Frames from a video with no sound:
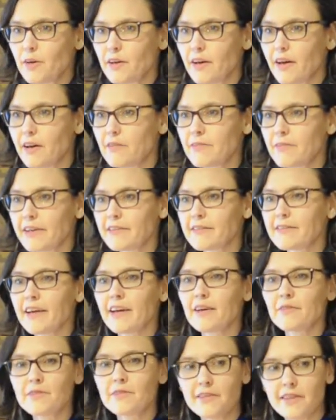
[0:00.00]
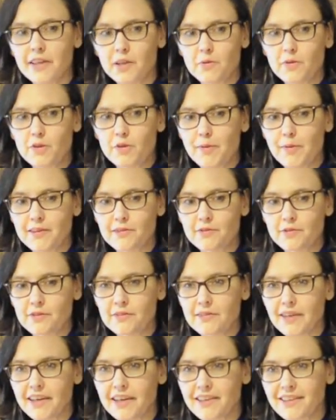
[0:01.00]
affects everything with the menstrual
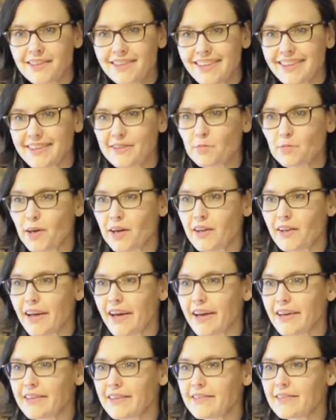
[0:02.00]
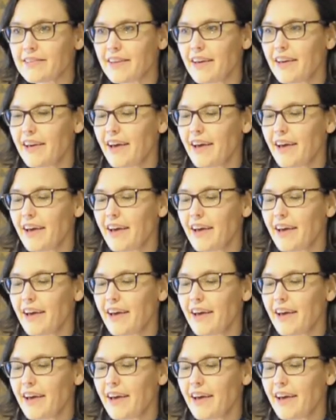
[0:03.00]
cycle, as well as,